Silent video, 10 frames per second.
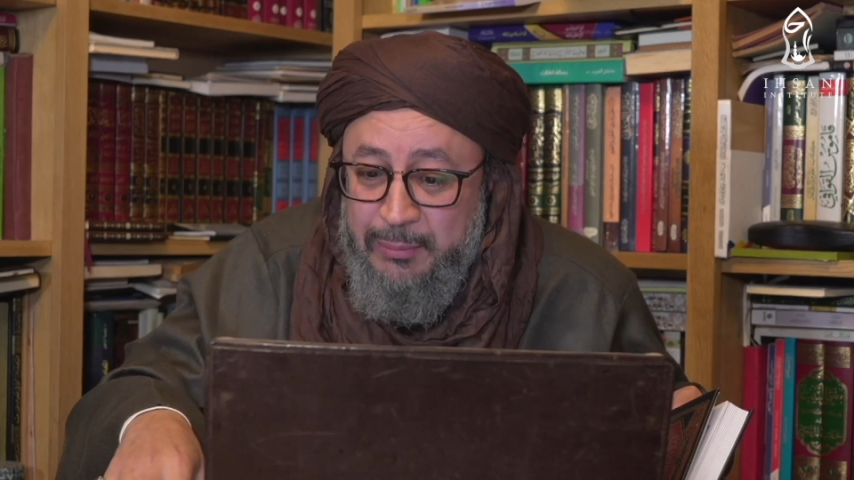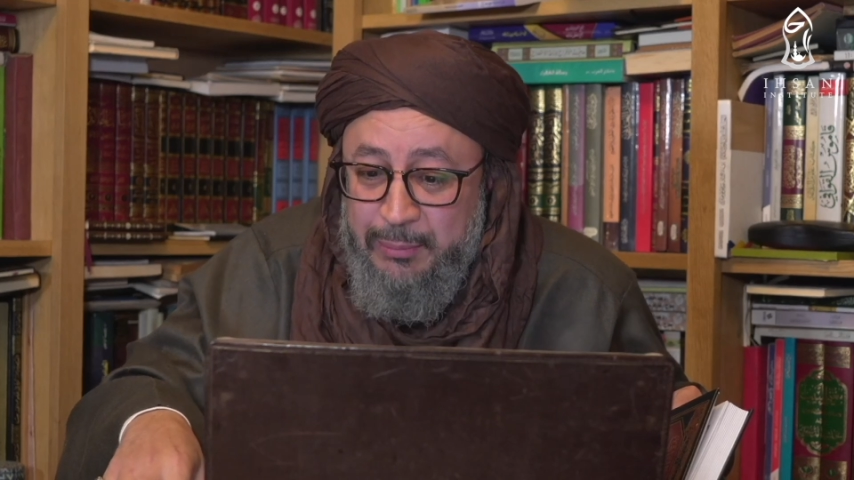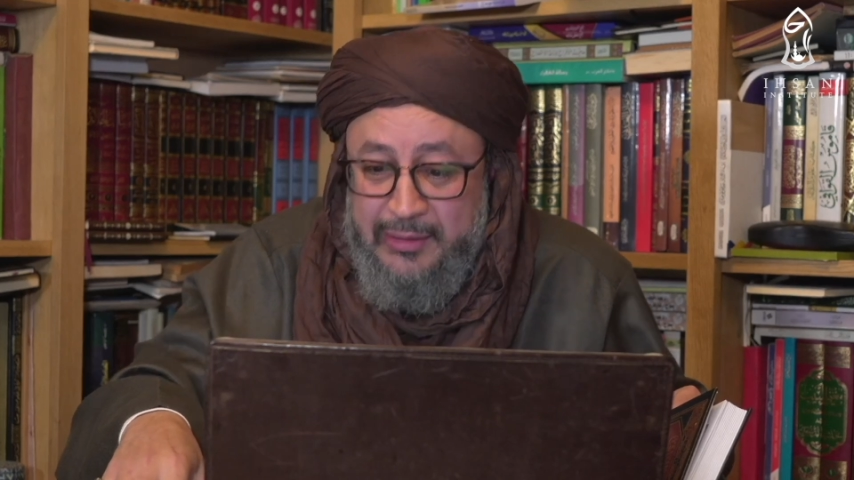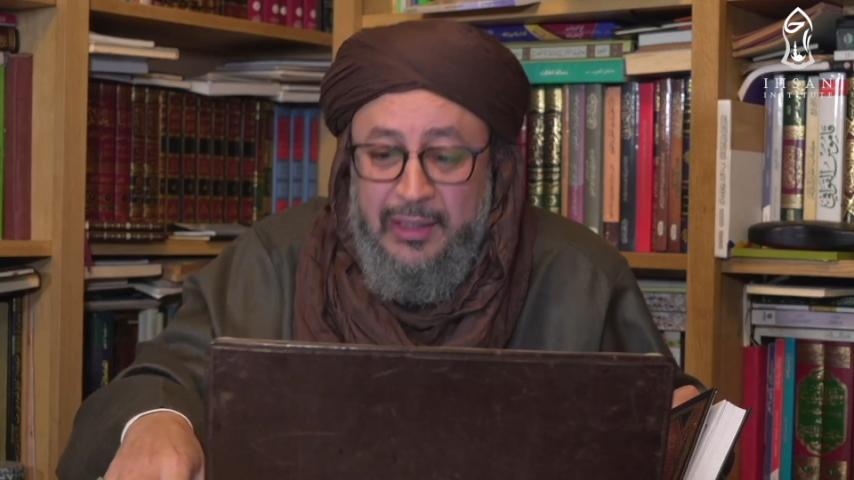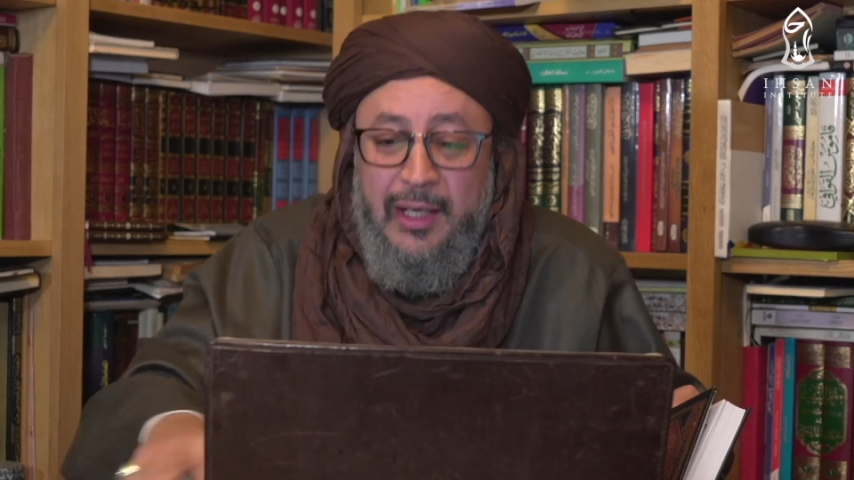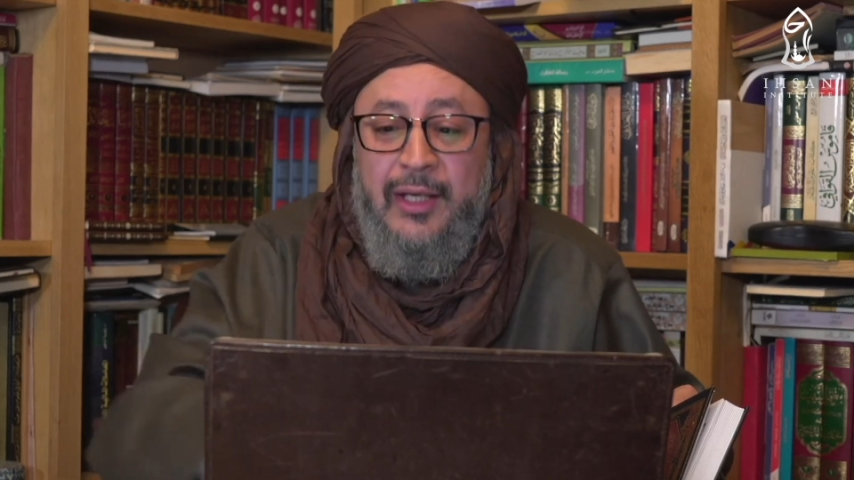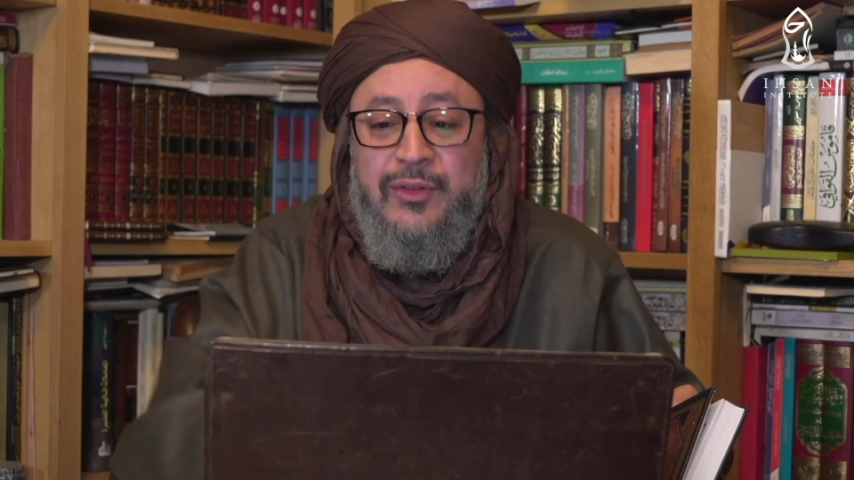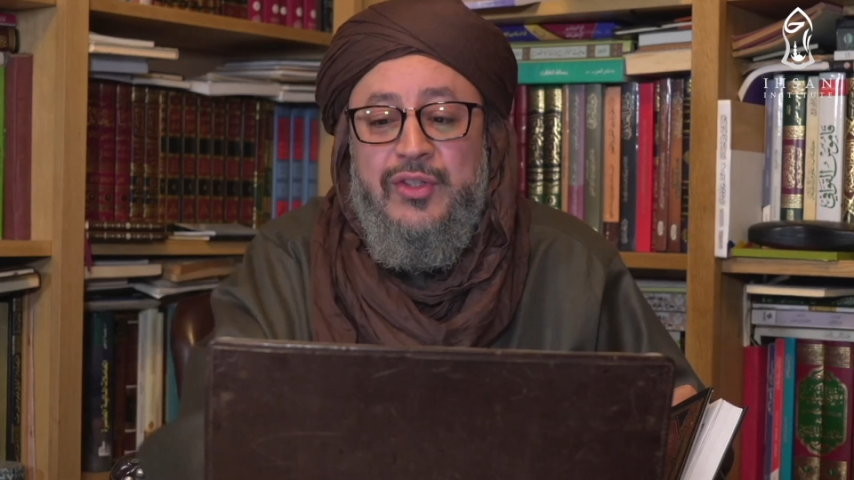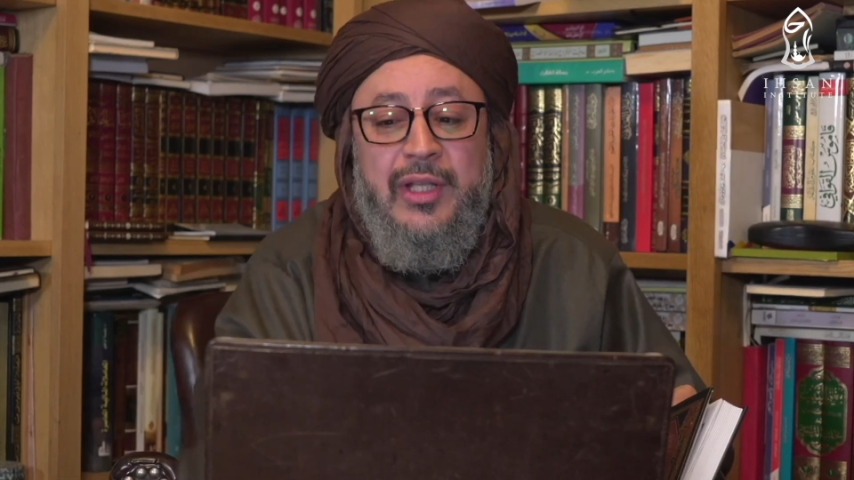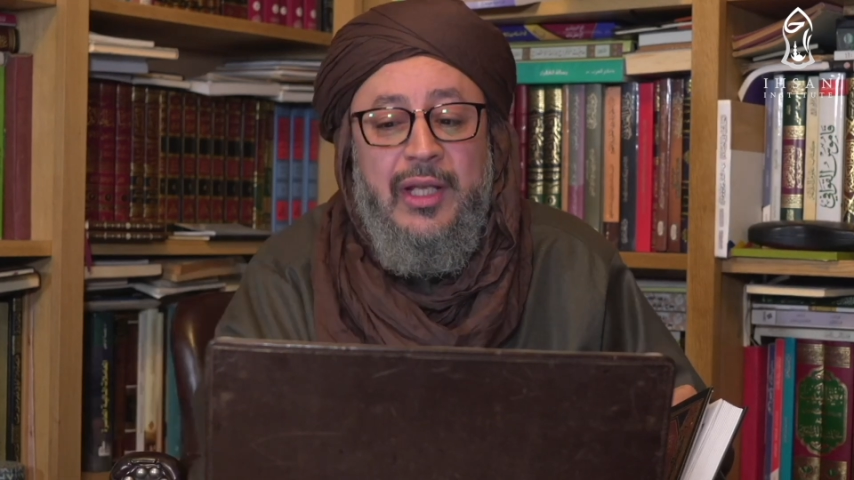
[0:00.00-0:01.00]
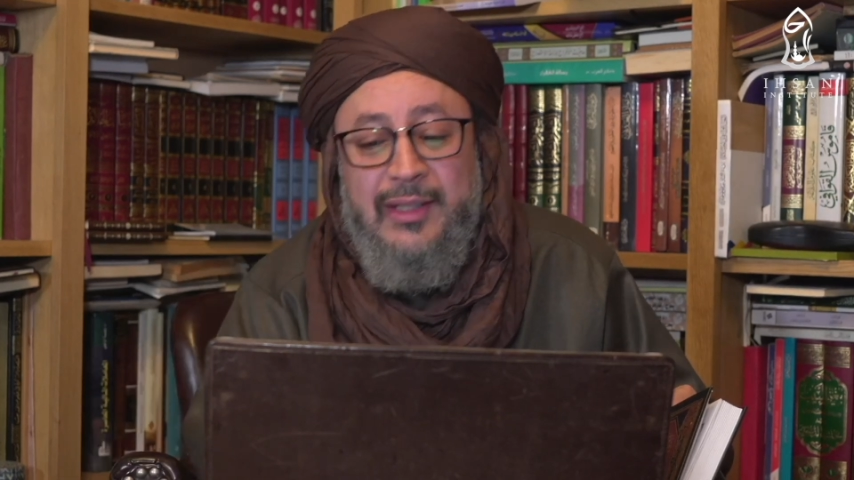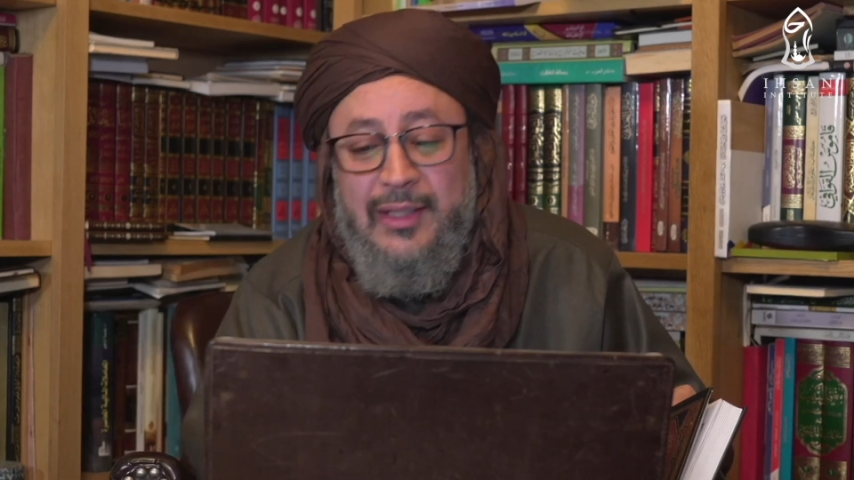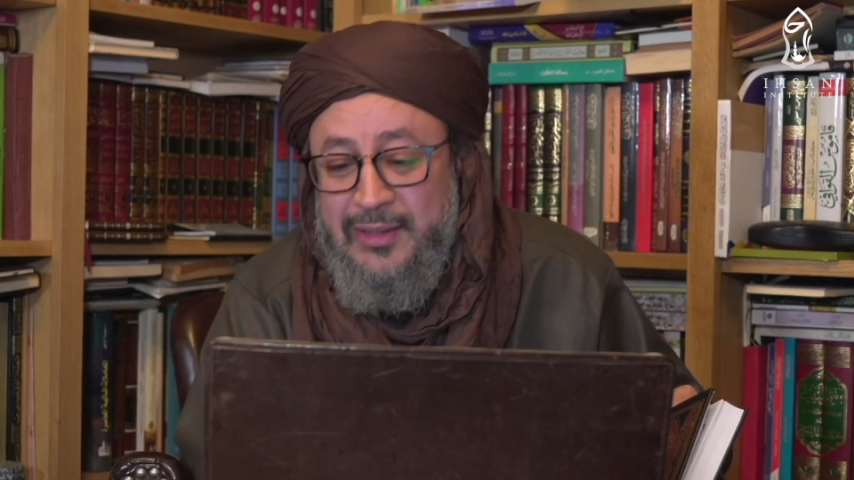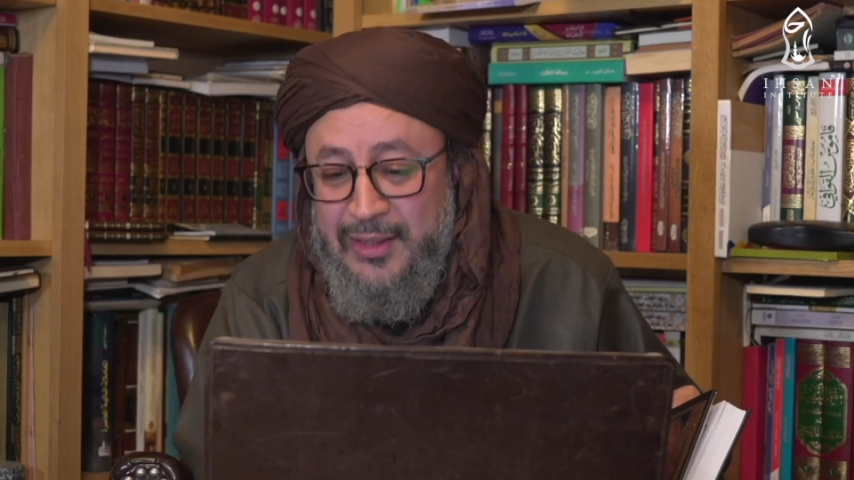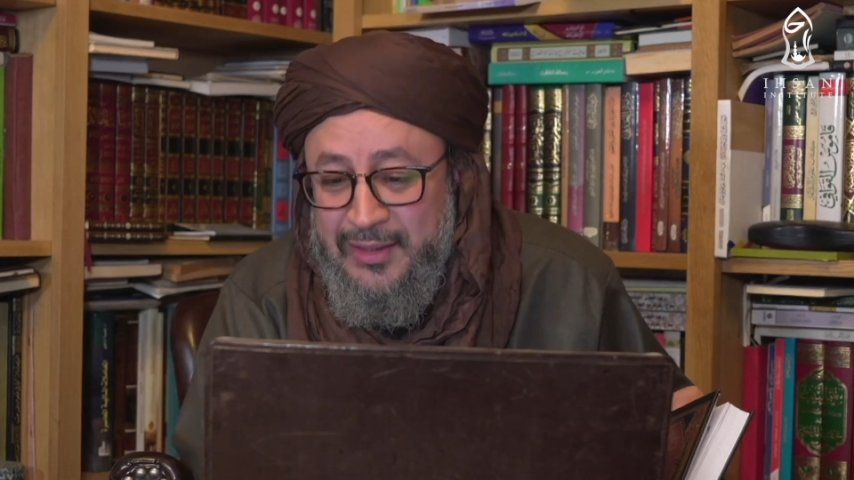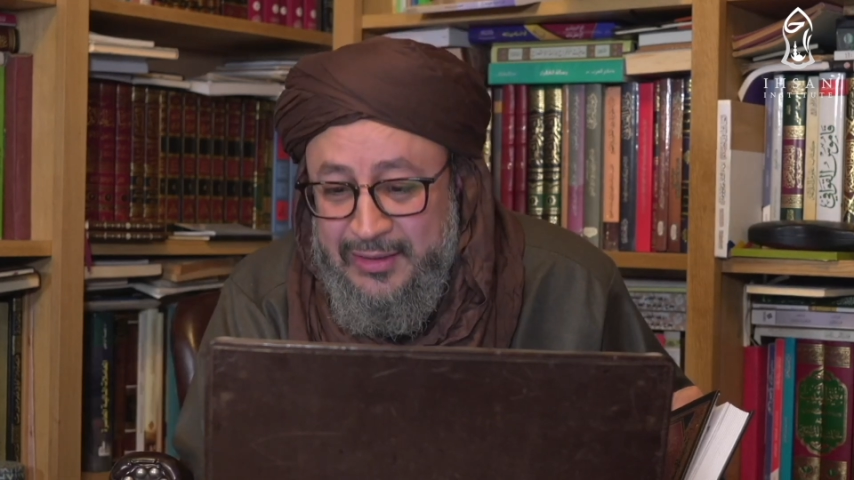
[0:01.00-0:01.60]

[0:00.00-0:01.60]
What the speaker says: but I understand that